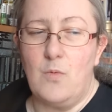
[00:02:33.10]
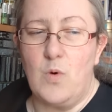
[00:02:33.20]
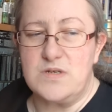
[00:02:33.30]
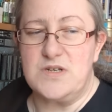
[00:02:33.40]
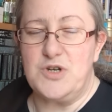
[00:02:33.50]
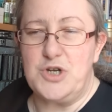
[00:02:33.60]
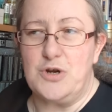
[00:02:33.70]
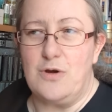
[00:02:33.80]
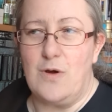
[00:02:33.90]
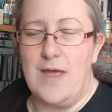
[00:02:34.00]
wasn't
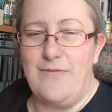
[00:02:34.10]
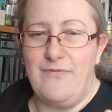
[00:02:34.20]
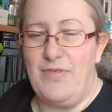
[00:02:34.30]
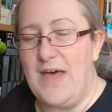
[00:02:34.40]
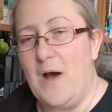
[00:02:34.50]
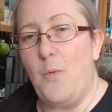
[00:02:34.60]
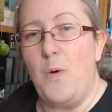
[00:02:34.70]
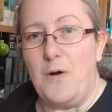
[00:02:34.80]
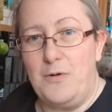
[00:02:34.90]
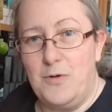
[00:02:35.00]
sure if that
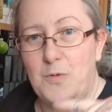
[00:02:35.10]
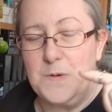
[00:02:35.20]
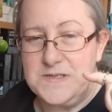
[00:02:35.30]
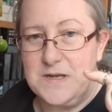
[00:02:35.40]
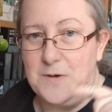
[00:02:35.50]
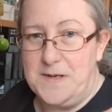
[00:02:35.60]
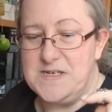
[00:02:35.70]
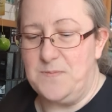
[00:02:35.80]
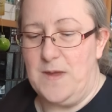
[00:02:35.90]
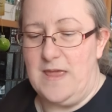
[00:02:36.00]
one was going
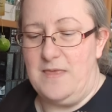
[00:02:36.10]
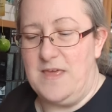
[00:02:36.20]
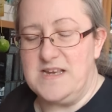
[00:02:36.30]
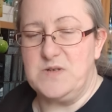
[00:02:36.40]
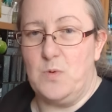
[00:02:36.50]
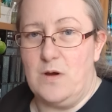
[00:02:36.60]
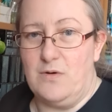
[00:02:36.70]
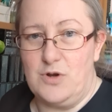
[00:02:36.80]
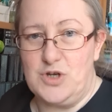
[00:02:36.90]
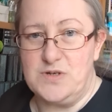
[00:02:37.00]
to be this
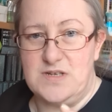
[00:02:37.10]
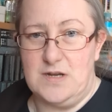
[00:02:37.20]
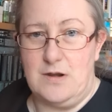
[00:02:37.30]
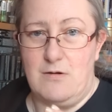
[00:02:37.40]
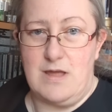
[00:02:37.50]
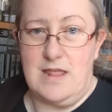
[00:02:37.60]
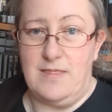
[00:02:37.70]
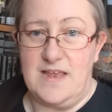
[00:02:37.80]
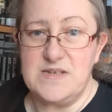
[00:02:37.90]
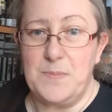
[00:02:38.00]
one, just not
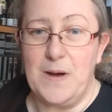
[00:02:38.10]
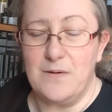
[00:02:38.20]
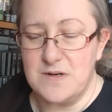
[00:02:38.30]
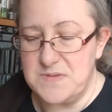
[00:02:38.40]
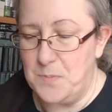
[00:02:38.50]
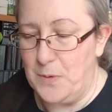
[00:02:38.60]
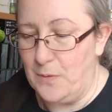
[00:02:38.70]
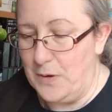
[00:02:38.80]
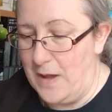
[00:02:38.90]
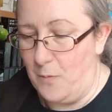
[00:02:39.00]
in this box,
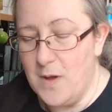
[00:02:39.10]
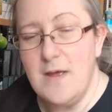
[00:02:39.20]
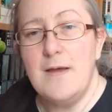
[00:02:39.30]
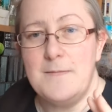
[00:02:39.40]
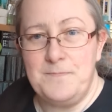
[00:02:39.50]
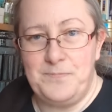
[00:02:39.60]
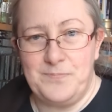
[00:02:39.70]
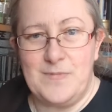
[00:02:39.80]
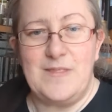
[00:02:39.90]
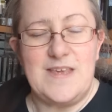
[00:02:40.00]
but no.
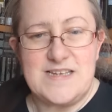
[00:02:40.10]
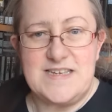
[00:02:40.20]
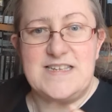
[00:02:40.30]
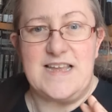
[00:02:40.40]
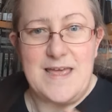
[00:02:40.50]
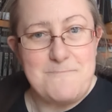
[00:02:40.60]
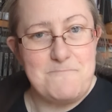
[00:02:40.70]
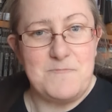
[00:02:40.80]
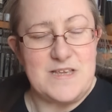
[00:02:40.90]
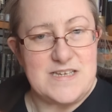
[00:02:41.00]
This is it.
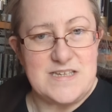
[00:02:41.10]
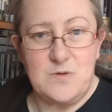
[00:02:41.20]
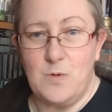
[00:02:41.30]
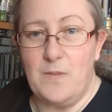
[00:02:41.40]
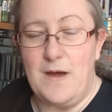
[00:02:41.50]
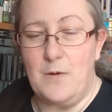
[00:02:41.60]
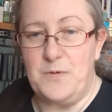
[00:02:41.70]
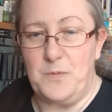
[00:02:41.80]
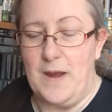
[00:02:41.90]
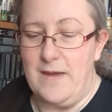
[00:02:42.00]
This is the one that I
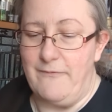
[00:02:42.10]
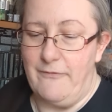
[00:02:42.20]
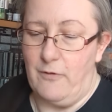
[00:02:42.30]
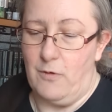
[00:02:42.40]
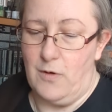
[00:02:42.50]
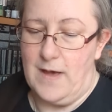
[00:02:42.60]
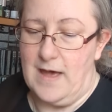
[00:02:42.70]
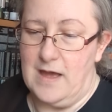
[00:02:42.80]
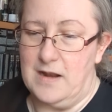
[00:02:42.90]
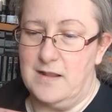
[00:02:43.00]
was waiting for,
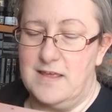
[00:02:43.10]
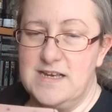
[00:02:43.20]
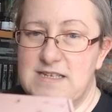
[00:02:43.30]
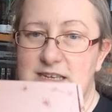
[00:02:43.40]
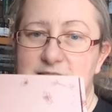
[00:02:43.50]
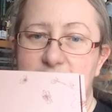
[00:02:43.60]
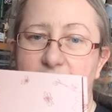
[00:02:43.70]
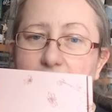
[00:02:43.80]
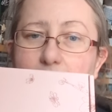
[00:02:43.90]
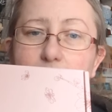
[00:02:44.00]
and this is
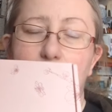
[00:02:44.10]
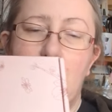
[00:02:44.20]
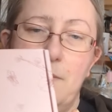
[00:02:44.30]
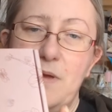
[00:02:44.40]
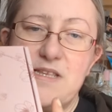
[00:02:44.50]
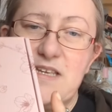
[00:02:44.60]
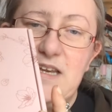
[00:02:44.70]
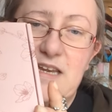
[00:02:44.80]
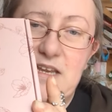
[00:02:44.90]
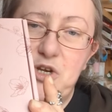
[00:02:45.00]
the
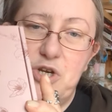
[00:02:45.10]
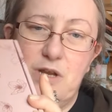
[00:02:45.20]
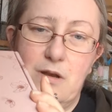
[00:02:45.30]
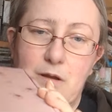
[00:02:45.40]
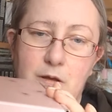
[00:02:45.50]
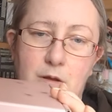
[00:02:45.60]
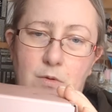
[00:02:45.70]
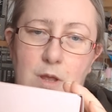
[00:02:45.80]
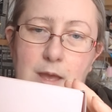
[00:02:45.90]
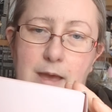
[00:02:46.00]
limited edition
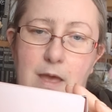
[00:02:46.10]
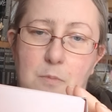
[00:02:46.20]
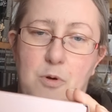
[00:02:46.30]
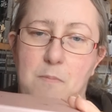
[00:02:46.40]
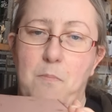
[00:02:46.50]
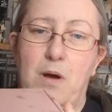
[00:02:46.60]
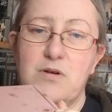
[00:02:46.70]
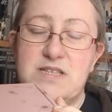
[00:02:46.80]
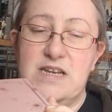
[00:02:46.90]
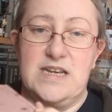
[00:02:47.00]
uh, print
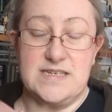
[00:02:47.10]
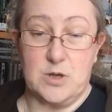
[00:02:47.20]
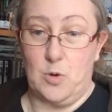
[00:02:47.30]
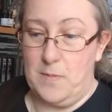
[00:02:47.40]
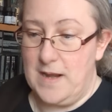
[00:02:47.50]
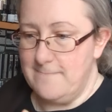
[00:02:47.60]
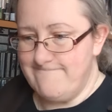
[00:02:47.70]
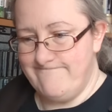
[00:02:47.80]
box that it's come in.